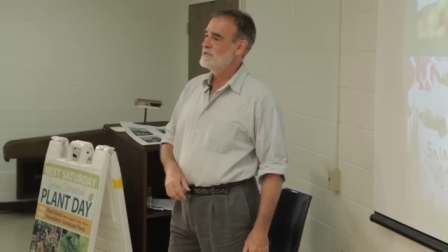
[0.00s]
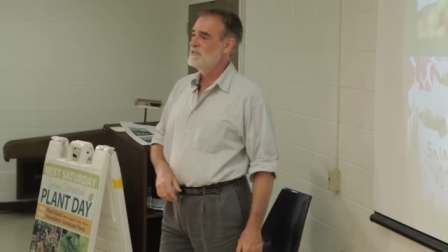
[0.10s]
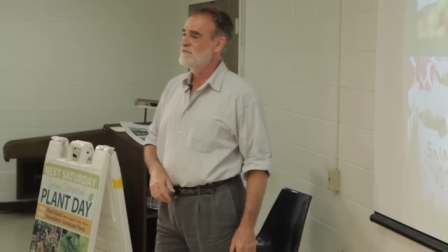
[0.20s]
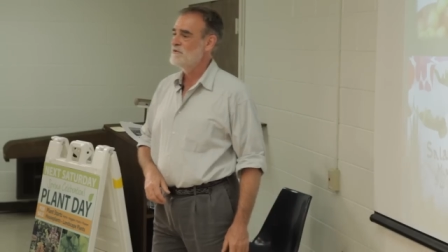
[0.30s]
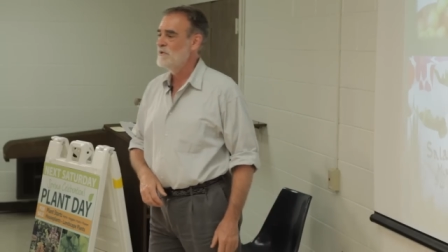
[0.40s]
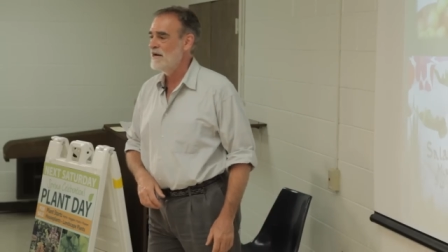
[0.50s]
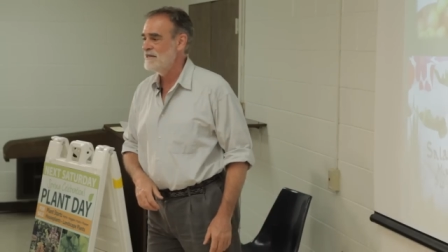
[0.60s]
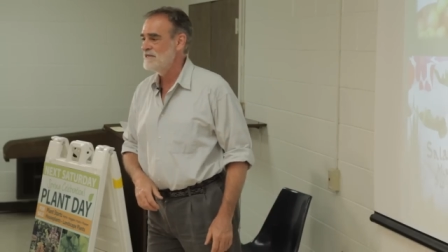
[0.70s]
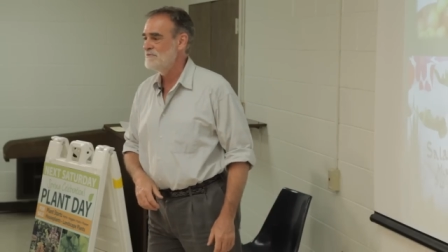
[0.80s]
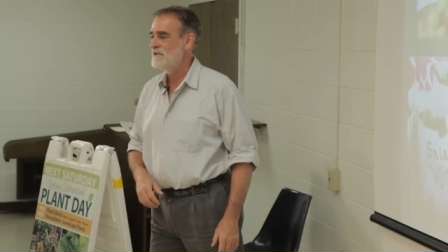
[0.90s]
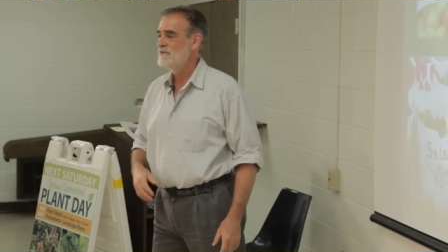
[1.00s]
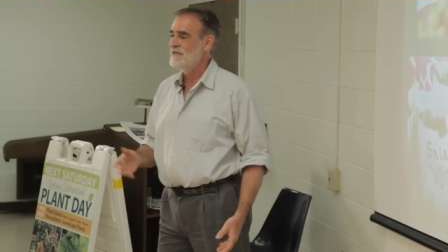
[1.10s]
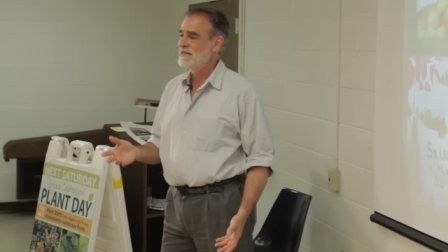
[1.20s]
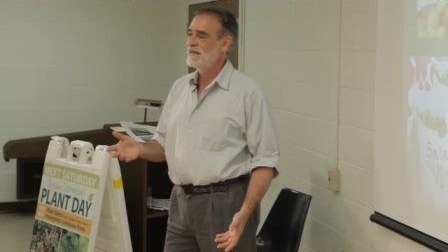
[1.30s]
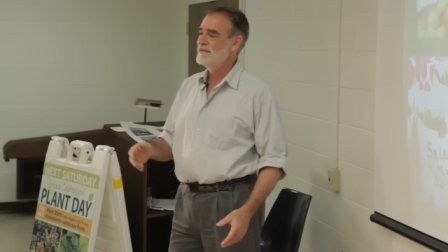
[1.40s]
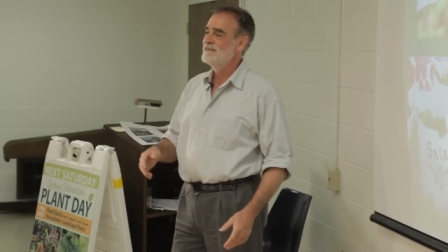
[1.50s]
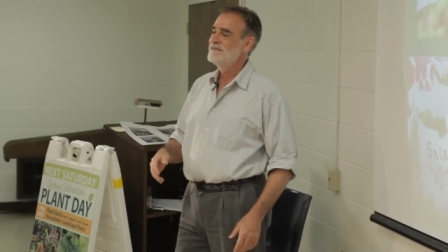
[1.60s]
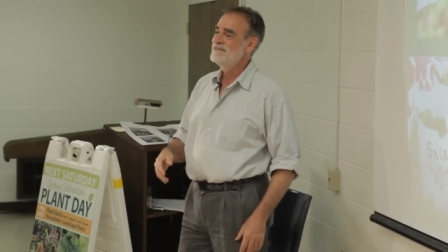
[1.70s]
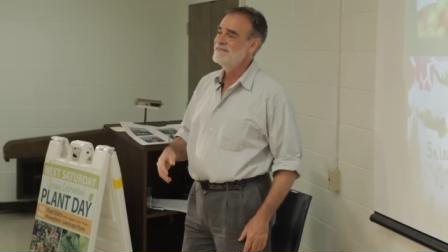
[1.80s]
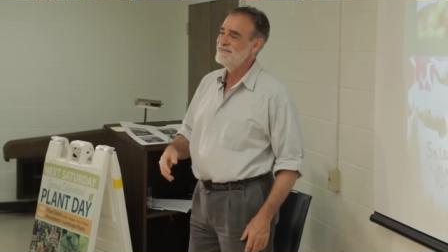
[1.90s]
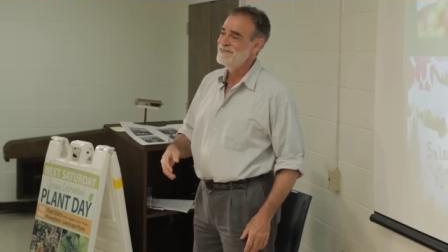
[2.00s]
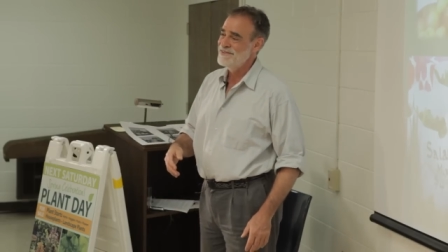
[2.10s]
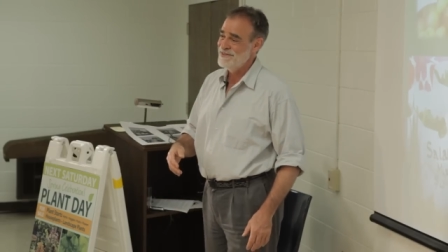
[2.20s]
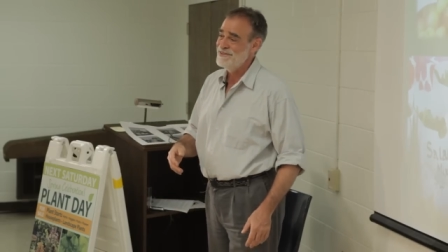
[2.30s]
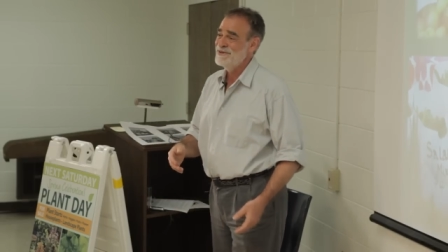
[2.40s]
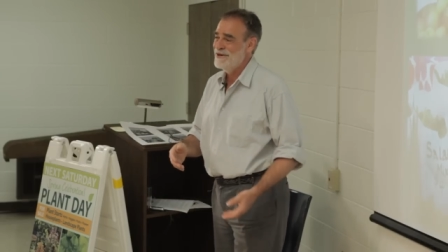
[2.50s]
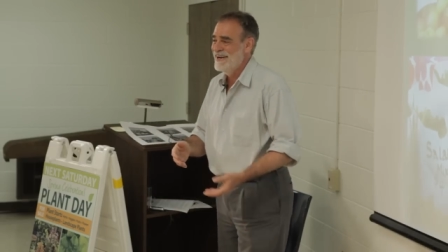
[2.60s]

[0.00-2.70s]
it in different ways. But then again, you do.